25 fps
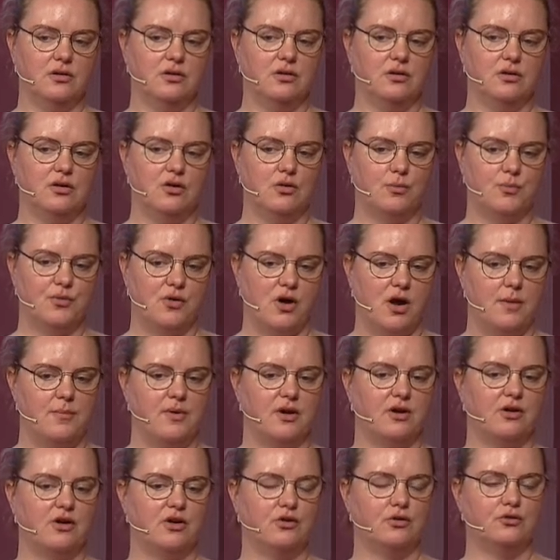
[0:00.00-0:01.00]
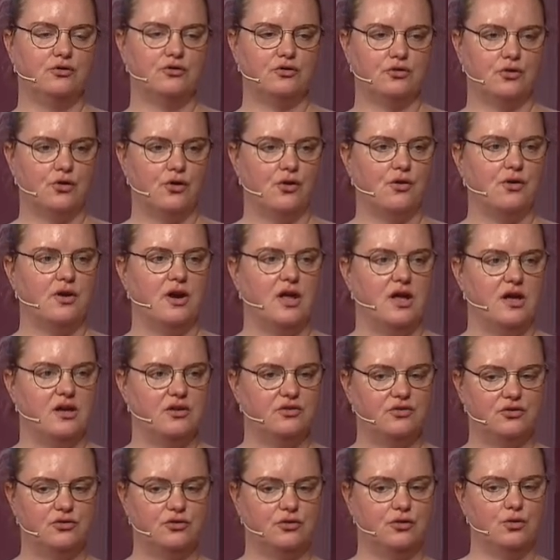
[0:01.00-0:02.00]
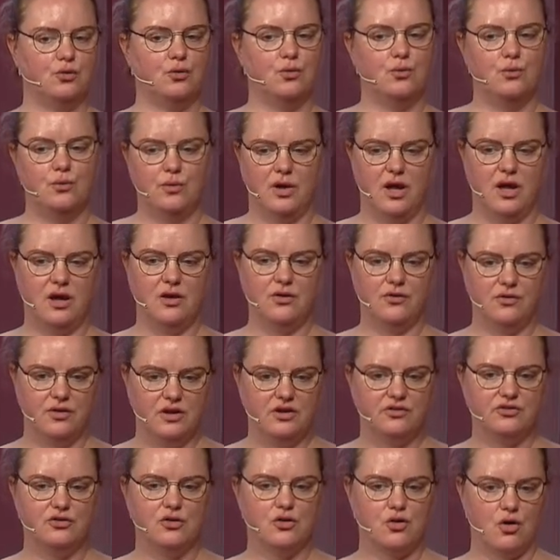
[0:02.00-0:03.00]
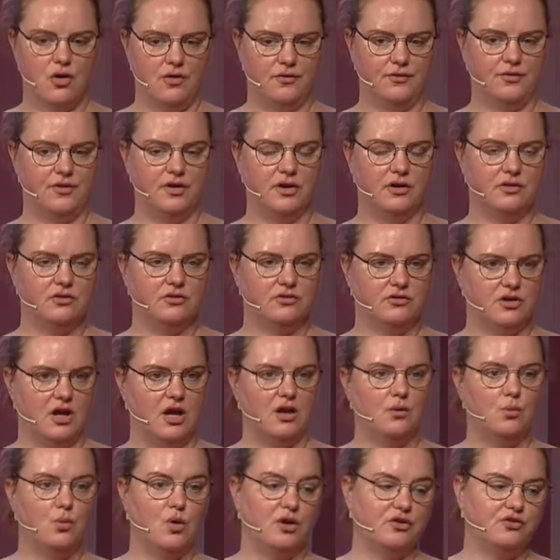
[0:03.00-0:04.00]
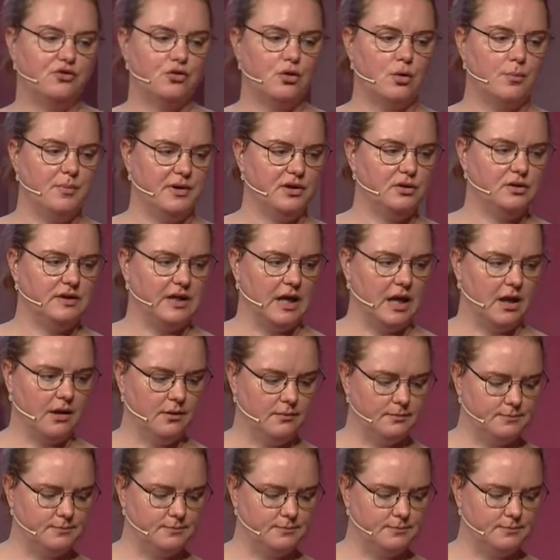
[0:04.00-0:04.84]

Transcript: your primary concern is to increase the confidence in what you're building.